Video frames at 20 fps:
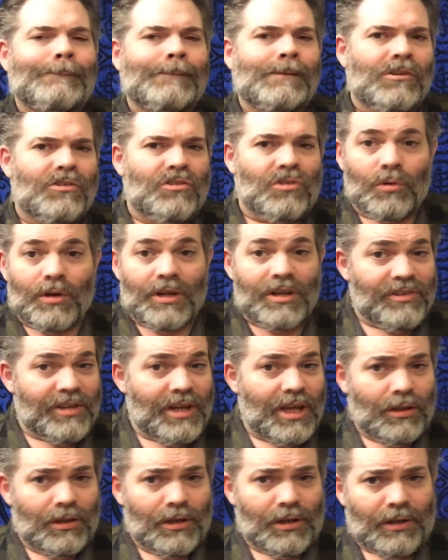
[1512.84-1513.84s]
So what does
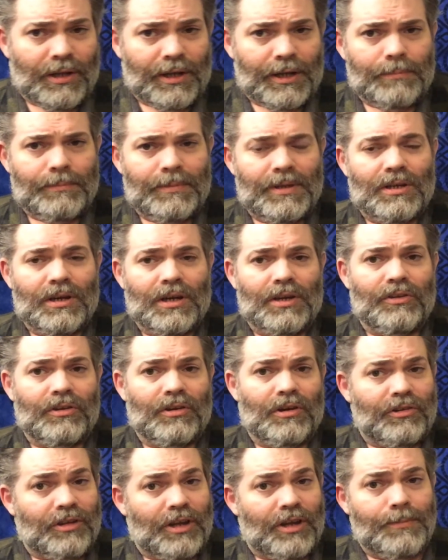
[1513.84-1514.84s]
that look like? Because
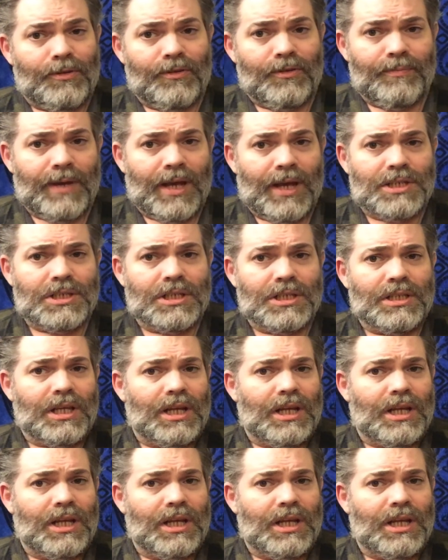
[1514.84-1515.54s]
there are types of magic